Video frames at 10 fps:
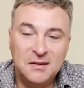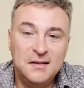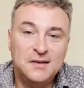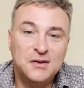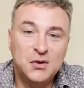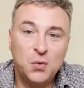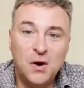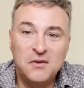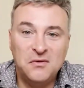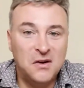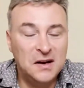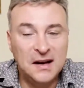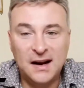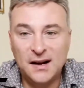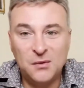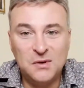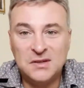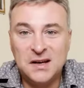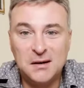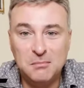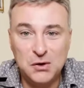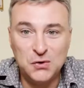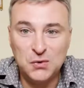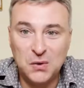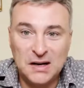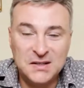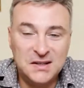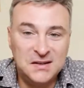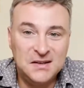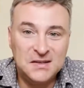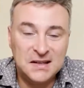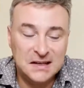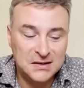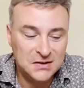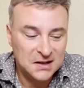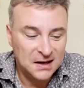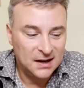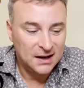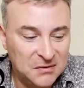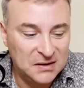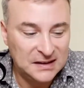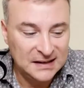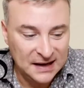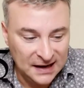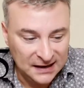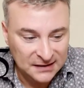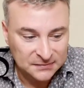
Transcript: and this is quite funny, and I always get amused when I see these things, even today.